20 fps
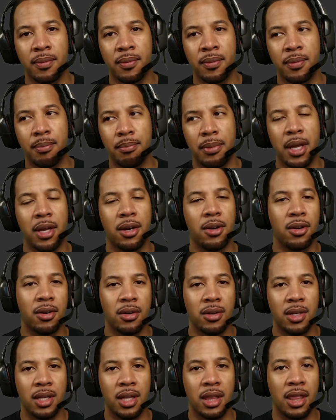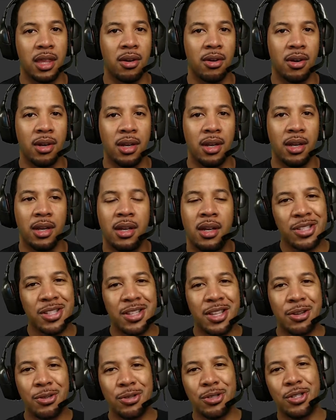better in theory.
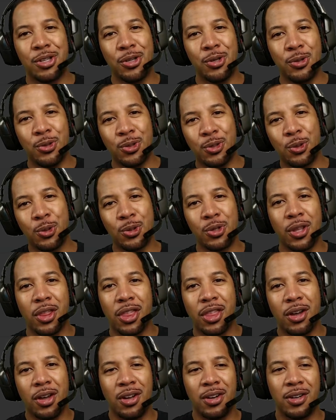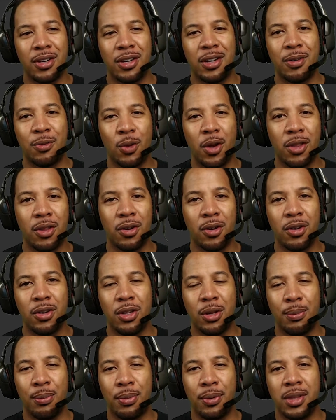There's two schools of thought on whether
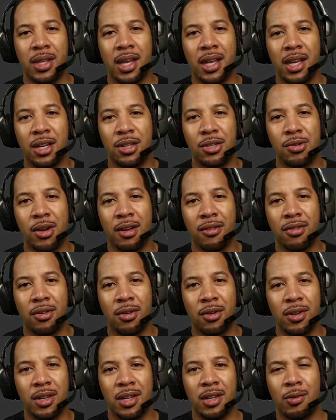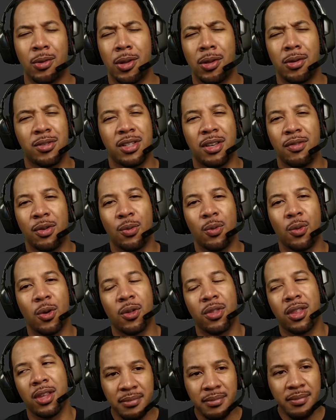you put that extra effort and whether it's even worth it.